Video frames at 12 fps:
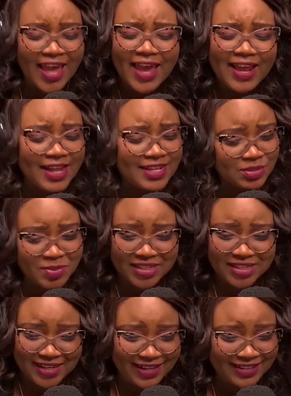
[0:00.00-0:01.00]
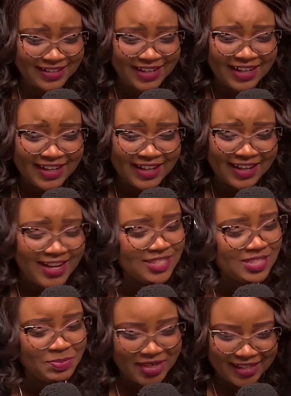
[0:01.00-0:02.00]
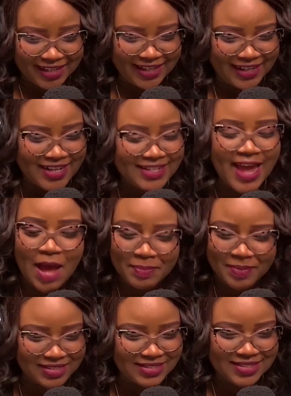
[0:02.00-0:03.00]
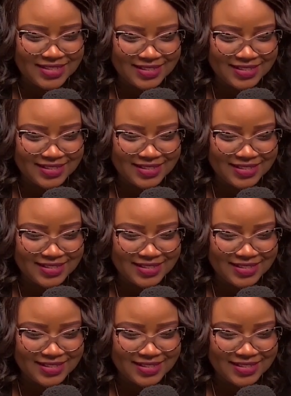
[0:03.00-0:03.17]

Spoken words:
And let's be real, it happens.